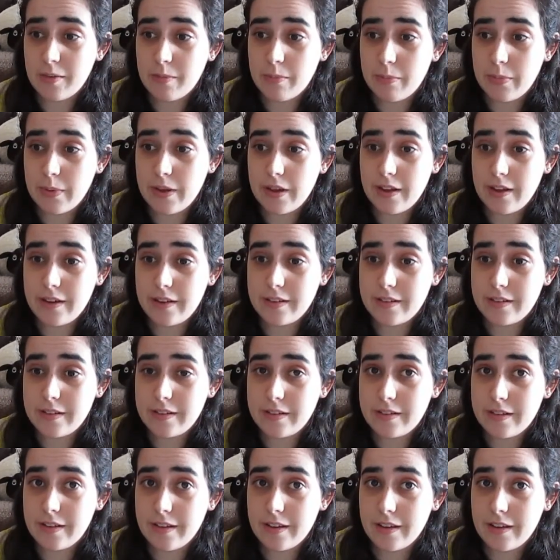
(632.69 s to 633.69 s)
but
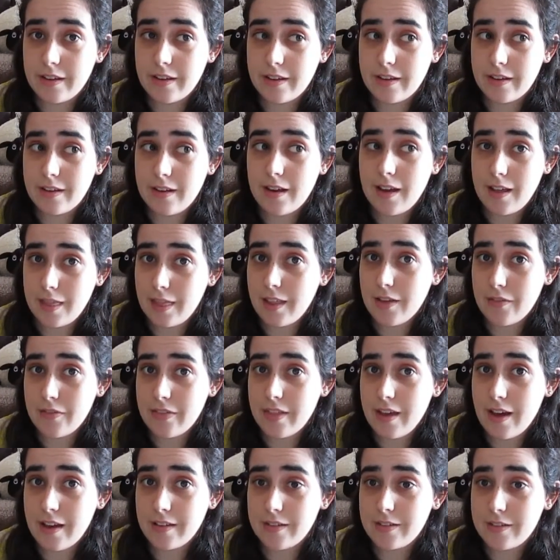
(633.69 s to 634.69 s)
I love
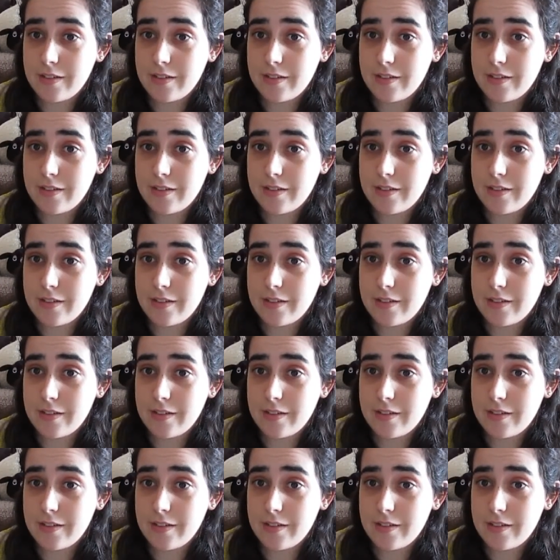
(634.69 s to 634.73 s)
that.